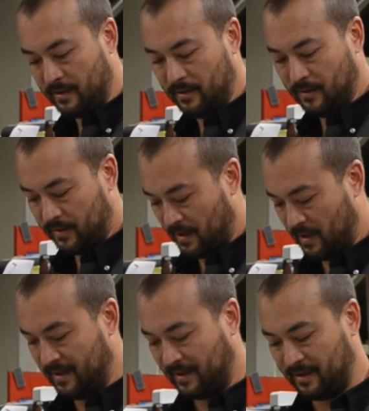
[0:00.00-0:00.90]
used
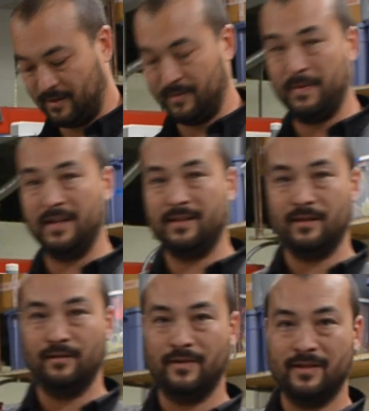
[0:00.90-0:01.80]
on
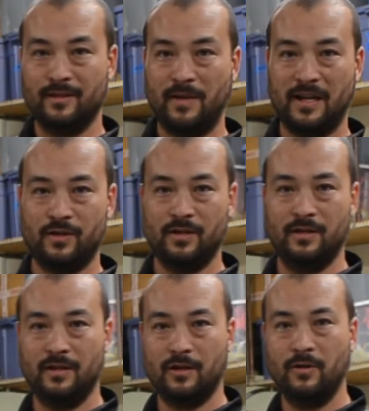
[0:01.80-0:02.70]
expensive inspection
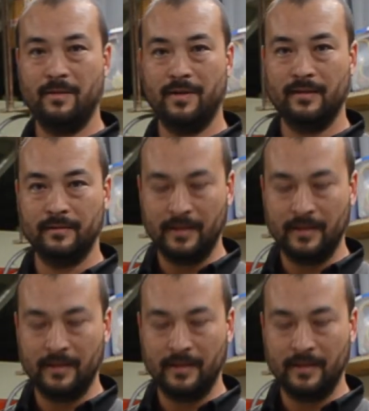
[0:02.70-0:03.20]
equipment.